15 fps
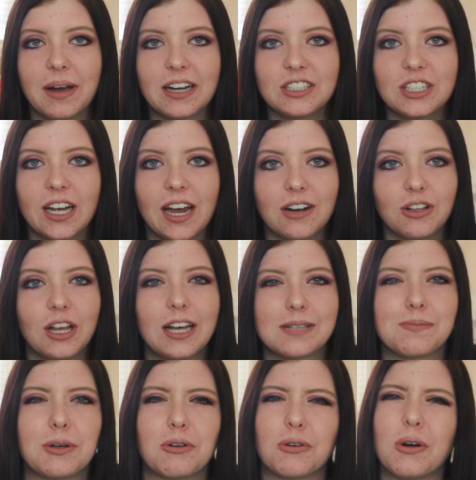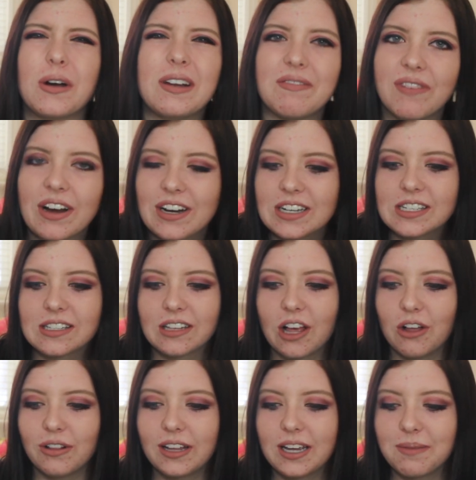My channel has been growing very
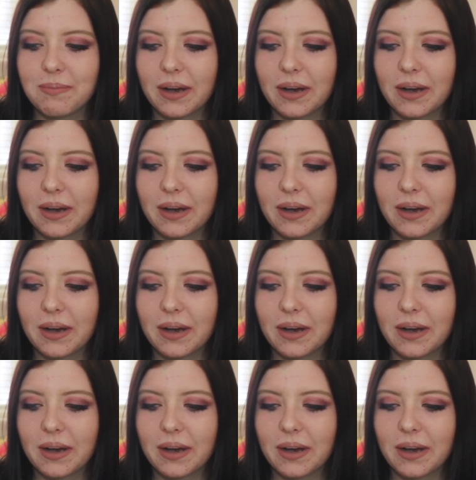slowly,